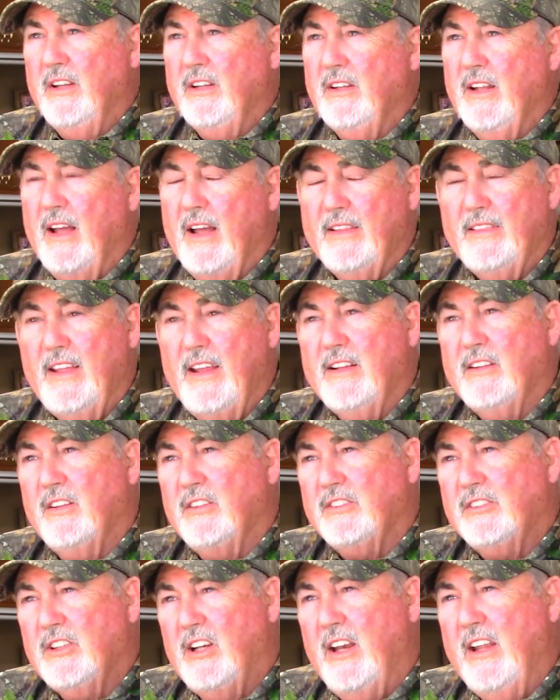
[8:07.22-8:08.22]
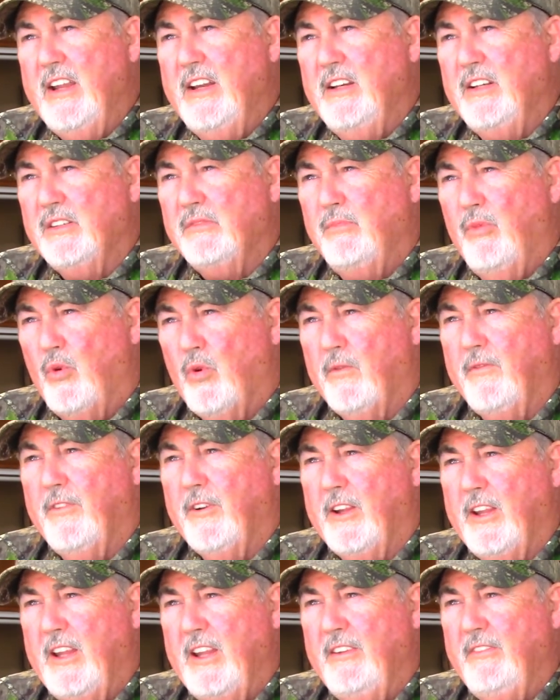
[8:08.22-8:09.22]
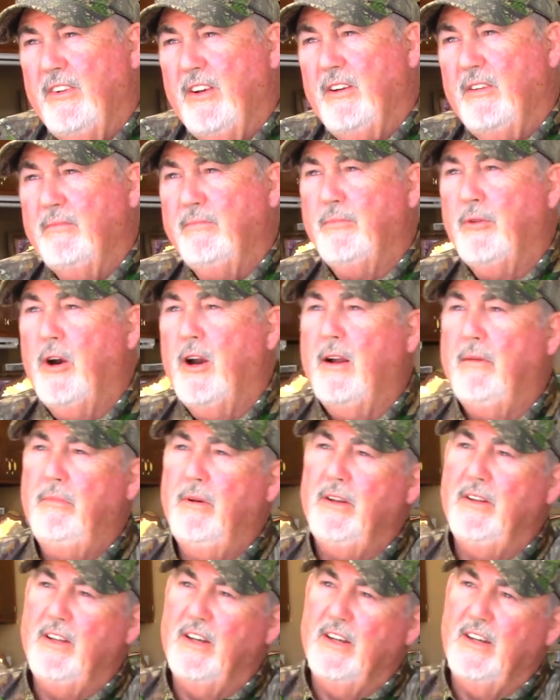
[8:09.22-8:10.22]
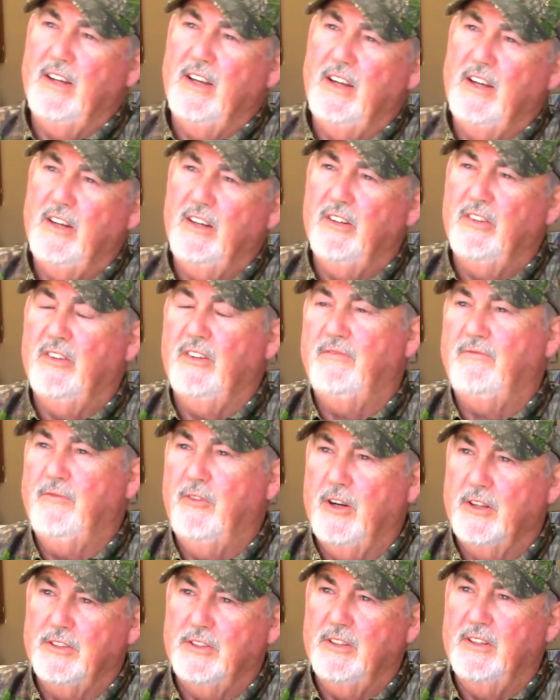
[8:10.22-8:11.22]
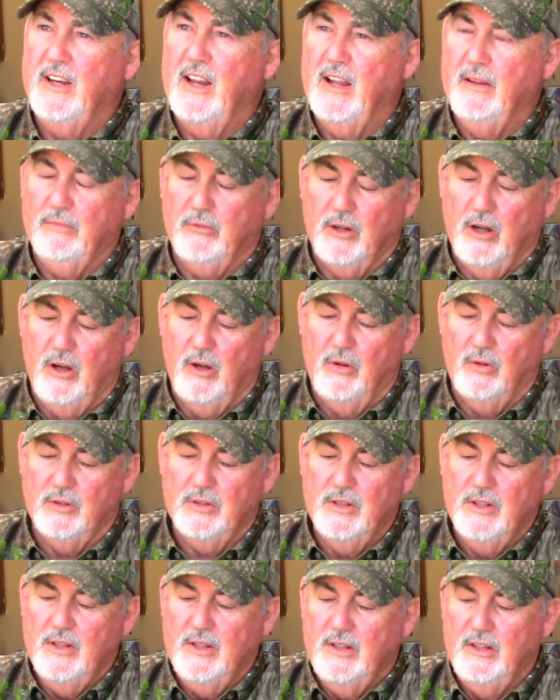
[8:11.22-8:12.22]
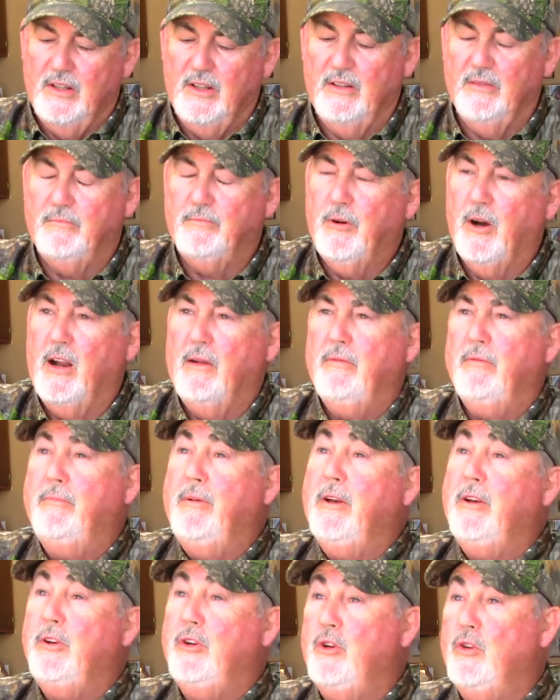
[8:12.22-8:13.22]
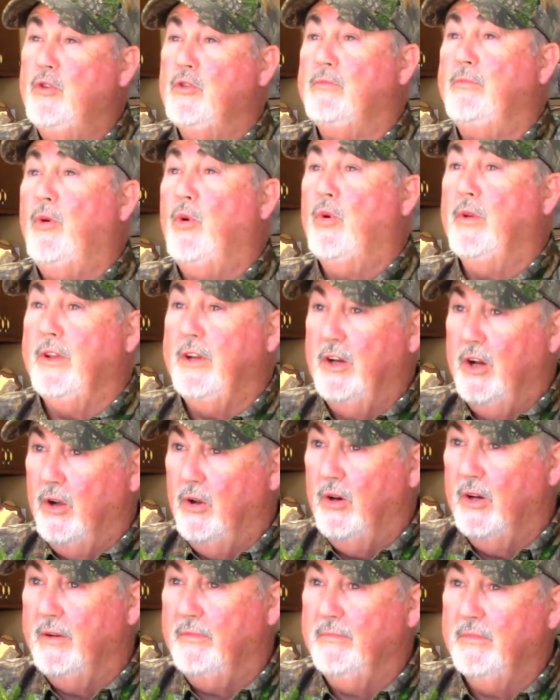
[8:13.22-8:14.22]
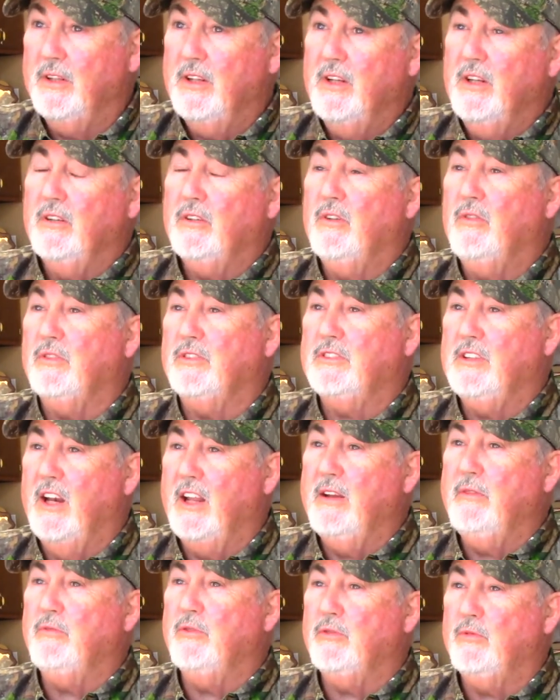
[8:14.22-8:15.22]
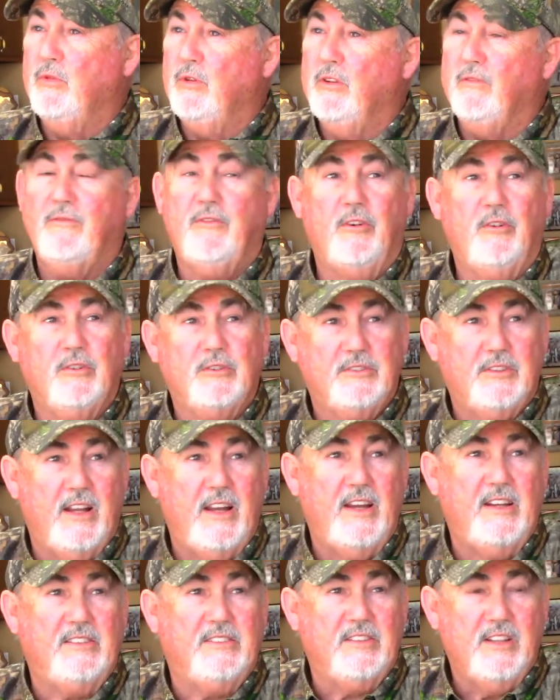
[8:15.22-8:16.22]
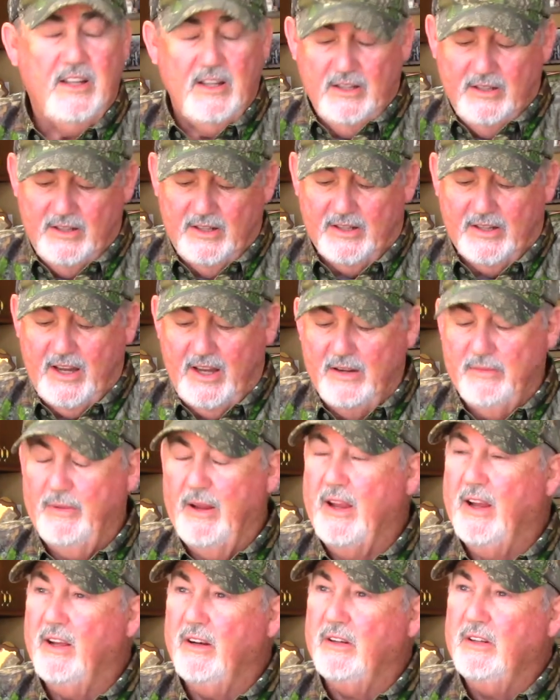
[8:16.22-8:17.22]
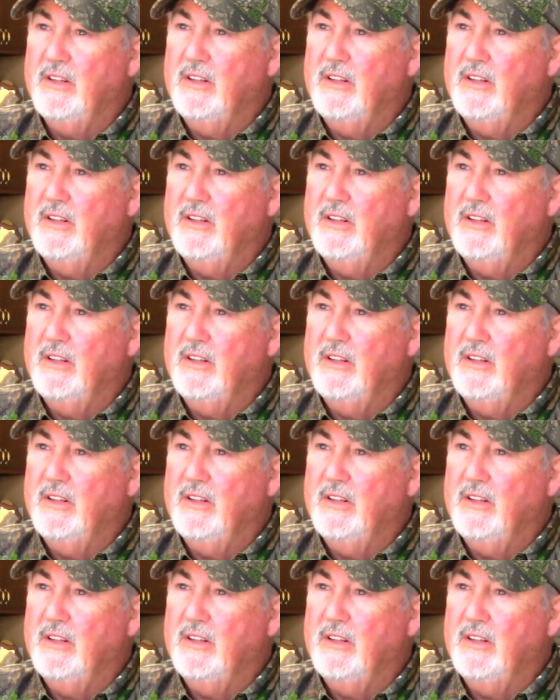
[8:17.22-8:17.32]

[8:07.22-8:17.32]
I think a slate is more forgiving probably than any of the friction type calls, and it's probably been used more than all of them, because slate was one of the first things that came out